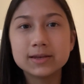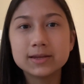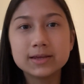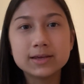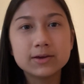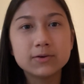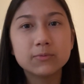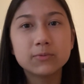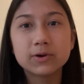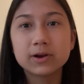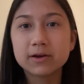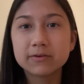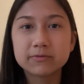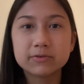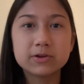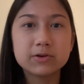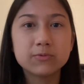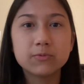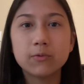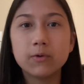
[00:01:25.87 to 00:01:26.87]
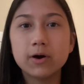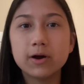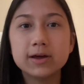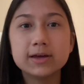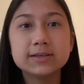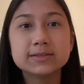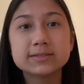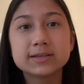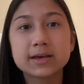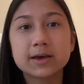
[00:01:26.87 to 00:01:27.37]
eat whatever you want.
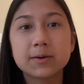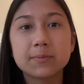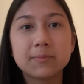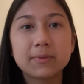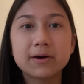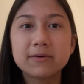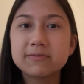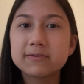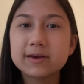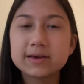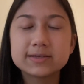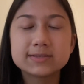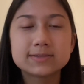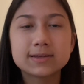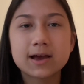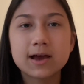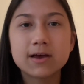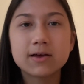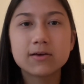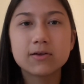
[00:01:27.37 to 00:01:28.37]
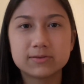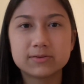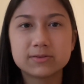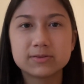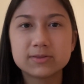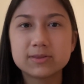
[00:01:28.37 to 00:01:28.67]
It's like a buffet style.